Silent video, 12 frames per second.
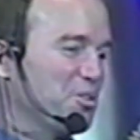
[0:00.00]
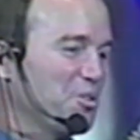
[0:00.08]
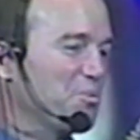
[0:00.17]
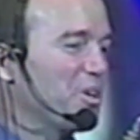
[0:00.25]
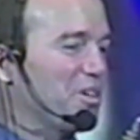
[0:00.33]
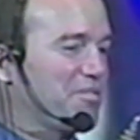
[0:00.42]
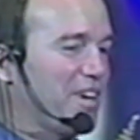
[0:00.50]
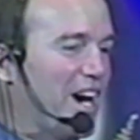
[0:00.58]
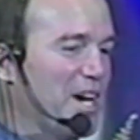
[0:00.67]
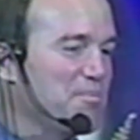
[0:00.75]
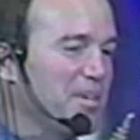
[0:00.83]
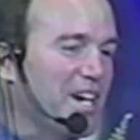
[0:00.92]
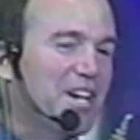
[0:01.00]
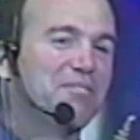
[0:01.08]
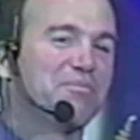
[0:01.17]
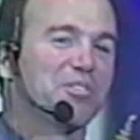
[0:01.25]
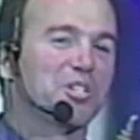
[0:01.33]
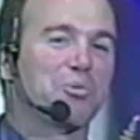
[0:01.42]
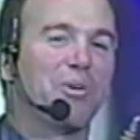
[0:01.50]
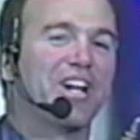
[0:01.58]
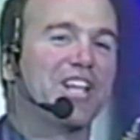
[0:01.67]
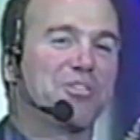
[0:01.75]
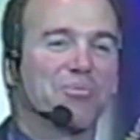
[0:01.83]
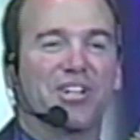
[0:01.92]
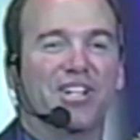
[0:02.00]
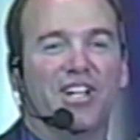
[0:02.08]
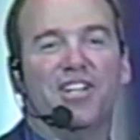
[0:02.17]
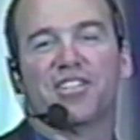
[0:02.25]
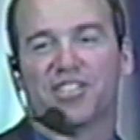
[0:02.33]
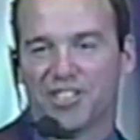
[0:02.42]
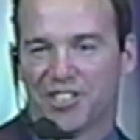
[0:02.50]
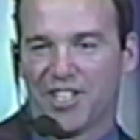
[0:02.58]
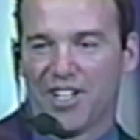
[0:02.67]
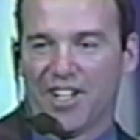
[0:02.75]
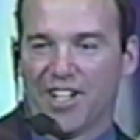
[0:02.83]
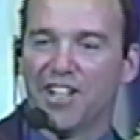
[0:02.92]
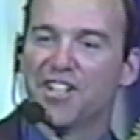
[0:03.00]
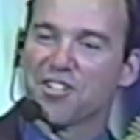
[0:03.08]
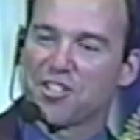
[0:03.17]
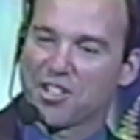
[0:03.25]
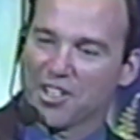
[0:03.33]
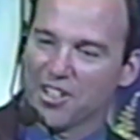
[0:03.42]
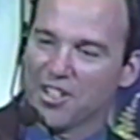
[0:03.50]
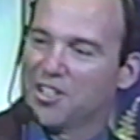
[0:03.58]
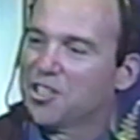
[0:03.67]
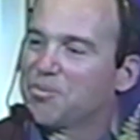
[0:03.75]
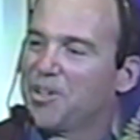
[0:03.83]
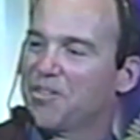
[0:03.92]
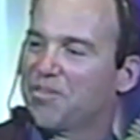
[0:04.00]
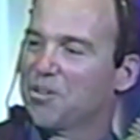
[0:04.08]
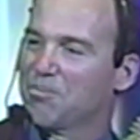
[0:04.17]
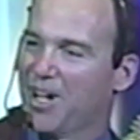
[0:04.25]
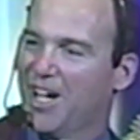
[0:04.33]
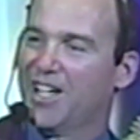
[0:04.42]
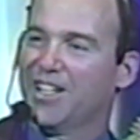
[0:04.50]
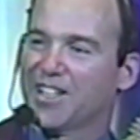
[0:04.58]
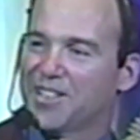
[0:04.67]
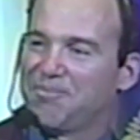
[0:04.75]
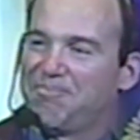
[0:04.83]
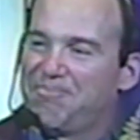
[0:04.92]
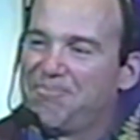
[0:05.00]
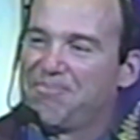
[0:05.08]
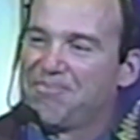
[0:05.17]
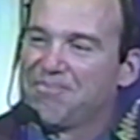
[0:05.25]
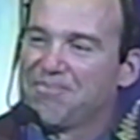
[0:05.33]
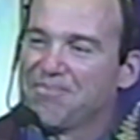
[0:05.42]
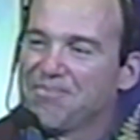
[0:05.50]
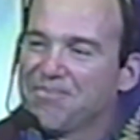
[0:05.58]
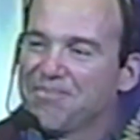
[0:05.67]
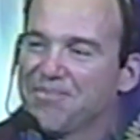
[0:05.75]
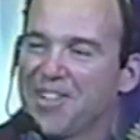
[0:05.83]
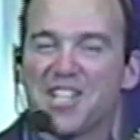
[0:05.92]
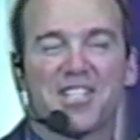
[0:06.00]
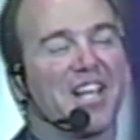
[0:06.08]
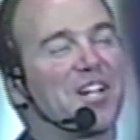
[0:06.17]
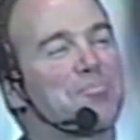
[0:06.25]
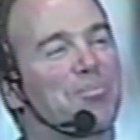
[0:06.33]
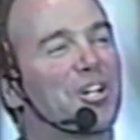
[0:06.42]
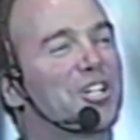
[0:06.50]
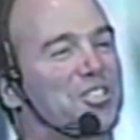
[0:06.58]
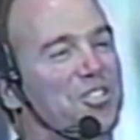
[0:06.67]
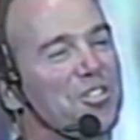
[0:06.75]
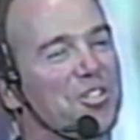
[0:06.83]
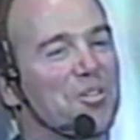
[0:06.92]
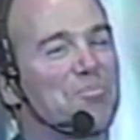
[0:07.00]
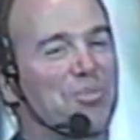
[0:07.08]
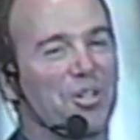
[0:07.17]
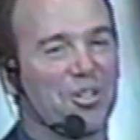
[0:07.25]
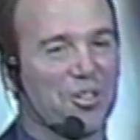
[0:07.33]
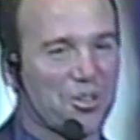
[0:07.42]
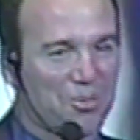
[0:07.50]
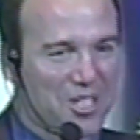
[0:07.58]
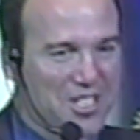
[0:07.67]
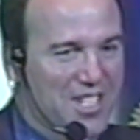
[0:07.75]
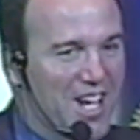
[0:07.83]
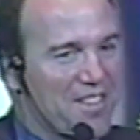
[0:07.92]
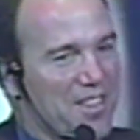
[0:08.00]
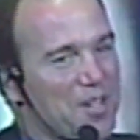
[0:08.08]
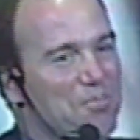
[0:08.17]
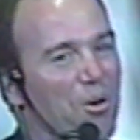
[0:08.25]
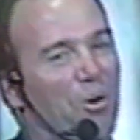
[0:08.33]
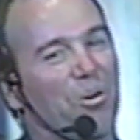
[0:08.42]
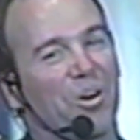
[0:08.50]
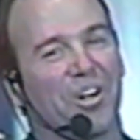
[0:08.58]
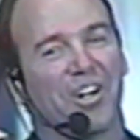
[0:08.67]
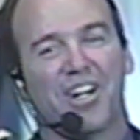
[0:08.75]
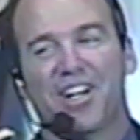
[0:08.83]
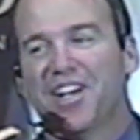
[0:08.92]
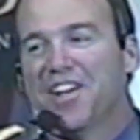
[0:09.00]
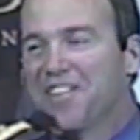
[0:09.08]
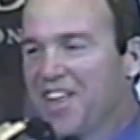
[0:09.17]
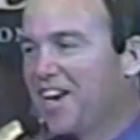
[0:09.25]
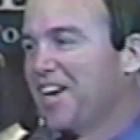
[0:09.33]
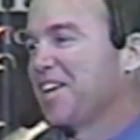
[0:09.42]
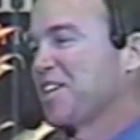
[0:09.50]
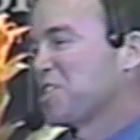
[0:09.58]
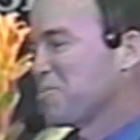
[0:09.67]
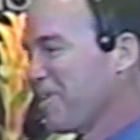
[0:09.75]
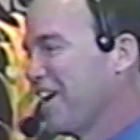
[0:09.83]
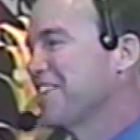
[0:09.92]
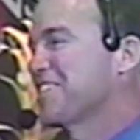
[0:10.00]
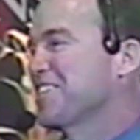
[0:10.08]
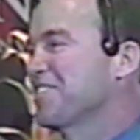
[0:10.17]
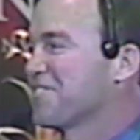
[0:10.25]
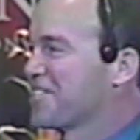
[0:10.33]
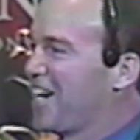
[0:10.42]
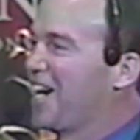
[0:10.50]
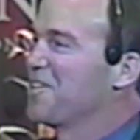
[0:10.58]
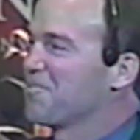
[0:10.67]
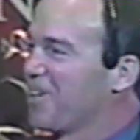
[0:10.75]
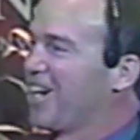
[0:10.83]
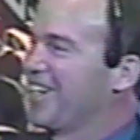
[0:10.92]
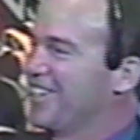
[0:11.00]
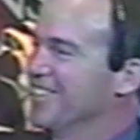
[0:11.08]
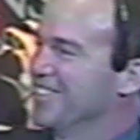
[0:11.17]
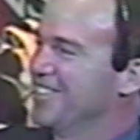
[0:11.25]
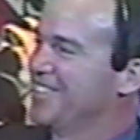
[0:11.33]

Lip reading: who'd worked for IBM for 23 years, he discouraged me from buying it. He said a personal computer was nothing more than an expensive typewriter.